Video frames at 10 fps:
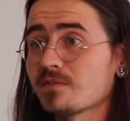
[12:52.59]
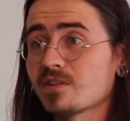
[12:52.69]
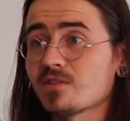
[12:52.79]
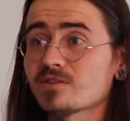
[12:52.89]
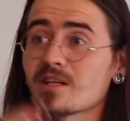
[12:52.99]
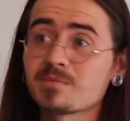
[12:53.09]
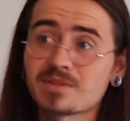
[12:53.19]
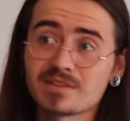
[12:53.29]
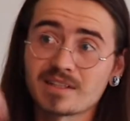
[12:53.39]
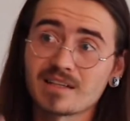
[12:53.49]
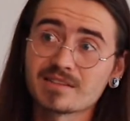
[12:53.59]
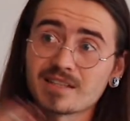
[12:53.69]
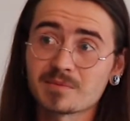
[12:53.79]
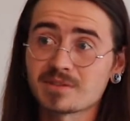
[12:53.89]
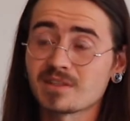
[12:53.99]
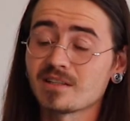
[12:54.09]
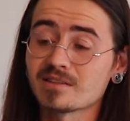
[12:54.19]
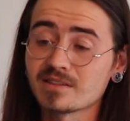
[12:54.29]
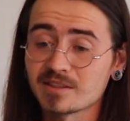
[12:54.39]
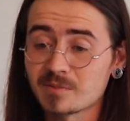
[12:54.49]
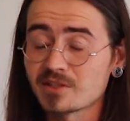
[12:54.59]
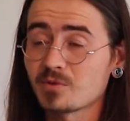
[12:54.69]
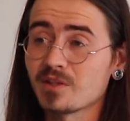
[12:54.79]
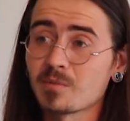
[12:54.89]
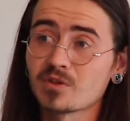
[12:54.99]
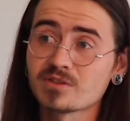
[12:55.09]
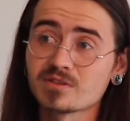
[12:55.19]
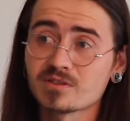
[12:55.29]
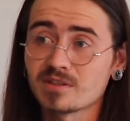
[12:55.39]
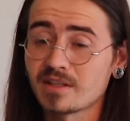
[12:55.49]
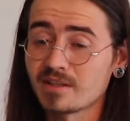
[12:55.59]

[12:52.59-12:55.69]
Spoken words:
Everything goes ups and downs, especially with emotions.